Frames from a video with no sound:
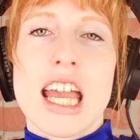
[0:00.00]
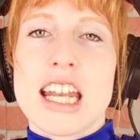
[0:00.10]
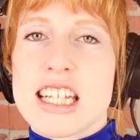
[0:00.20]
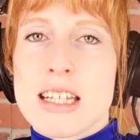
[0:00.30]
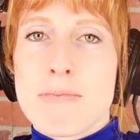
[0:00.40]

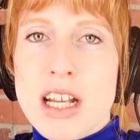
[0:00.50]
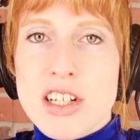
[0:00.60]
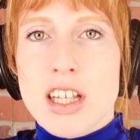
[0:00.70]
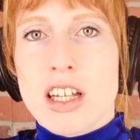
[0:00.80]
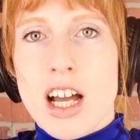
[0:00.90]

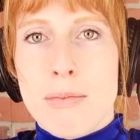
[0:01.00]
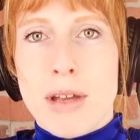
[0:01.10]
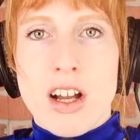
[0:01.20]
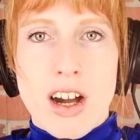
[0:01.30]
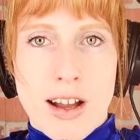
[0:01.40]
especially coming
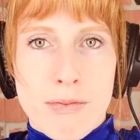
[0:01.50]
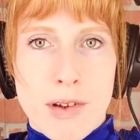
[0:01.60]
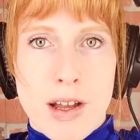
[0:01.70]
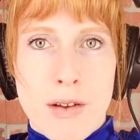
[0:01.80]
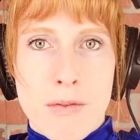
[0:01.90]
off
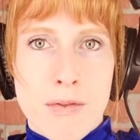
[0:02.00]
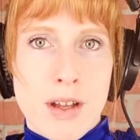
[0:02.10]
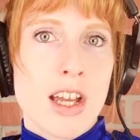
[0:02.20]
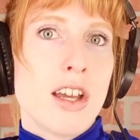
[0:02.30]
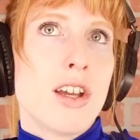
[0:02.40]
of
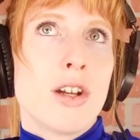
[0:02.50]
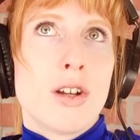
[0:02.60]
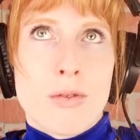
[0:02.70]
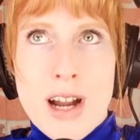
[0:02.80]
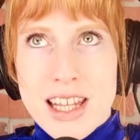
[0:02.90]

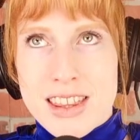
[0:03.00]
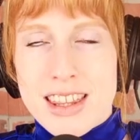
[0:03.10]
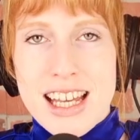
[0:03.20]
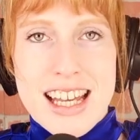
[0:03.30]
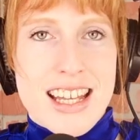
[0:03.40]

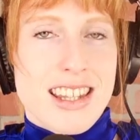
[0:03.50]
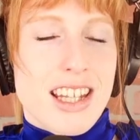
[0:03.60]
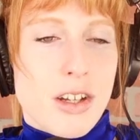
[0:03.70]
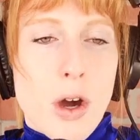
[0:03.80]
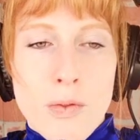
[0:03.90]
the
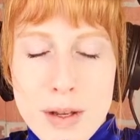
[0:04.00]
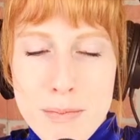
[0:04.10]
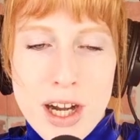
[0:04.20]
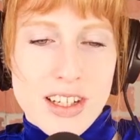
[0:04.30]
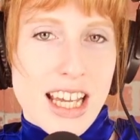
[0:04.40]
COVID
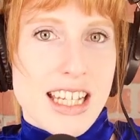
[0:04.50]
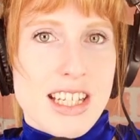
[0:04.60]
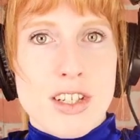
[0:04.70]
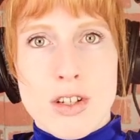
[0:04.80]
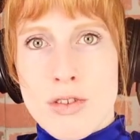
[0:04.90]
markets
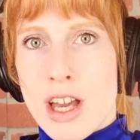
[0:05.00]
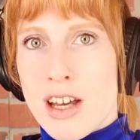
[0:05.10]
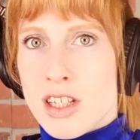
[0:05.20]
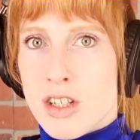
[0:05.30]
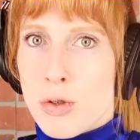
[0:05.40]

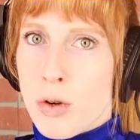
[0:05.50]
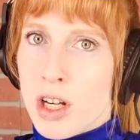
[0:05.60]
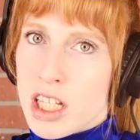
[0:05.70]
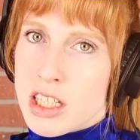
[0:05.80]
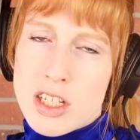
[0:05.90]

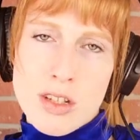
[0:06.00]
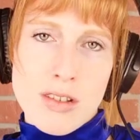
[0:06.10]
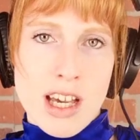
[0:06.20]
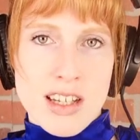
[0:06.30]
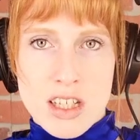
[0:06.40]
2020 to
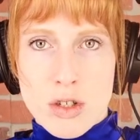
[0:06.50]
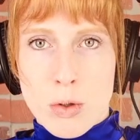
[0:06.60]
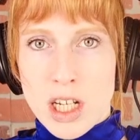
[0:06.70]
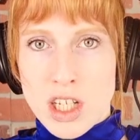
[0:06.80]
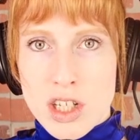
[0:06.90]

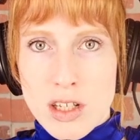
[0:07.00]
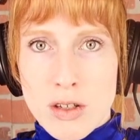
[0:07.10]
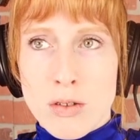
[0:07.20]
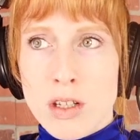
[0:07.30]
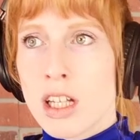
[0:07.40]

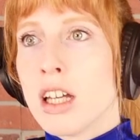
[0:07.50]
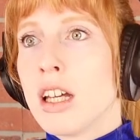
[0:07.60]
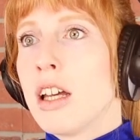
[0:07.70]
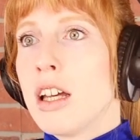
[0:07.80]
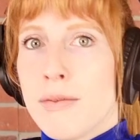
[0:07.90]
2022.
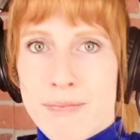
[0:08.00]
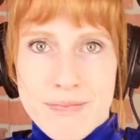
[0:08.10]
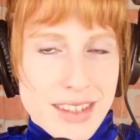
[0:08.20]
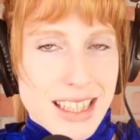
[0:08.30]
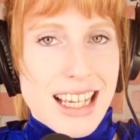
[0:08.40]

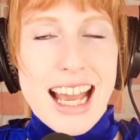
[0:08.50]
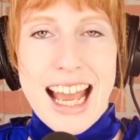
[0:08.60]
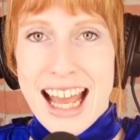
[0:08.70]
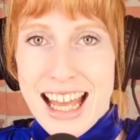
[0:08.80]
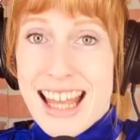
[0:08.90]

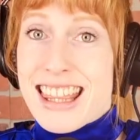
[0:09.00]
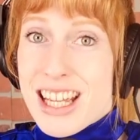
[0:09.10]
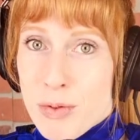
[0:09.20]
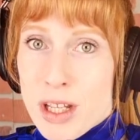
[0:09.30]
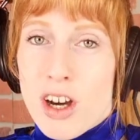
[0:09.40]
I think
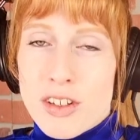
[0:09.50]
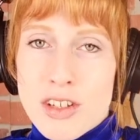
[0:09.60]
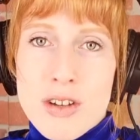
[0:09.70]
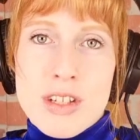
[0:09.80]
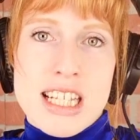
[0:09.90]
we all
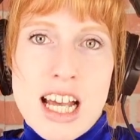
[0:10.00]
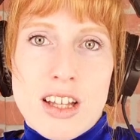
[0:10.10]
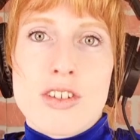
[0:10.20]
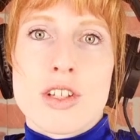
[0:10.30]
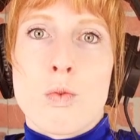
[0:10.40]
know
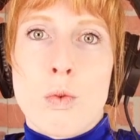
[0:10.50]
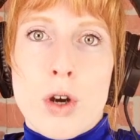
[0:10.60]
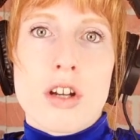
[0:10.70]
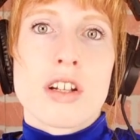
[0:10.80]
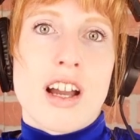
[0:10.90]
sellers
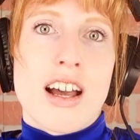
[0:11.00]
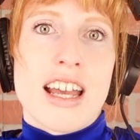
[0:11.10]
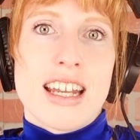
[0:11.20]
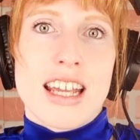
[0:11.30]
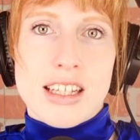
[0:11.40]
were
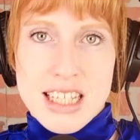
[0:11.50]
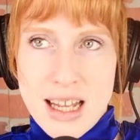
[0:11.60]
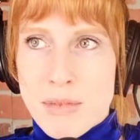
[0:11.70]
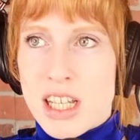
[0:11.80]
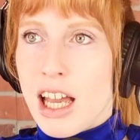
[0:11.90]
not
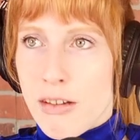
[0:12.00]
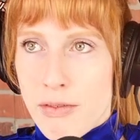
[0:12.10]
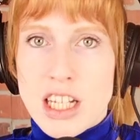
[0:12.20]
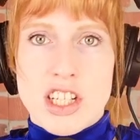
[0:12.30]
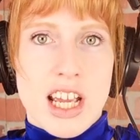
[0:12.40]
accepting
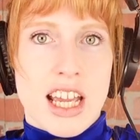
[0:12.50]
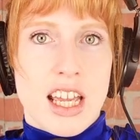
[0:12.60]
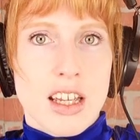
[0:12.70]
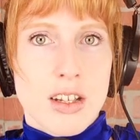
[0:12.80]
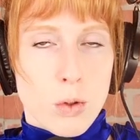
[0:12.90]

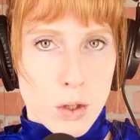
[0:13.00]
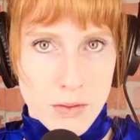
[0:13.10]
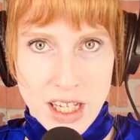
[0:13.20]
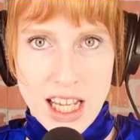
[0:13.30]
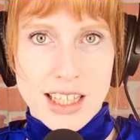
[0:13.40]
FHA or
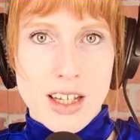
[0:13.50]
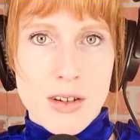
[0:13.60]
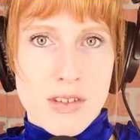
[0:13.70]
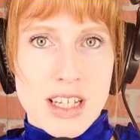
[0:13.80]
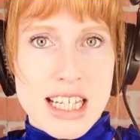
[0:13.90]
VA
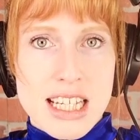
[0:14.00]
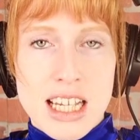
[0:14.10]
loans.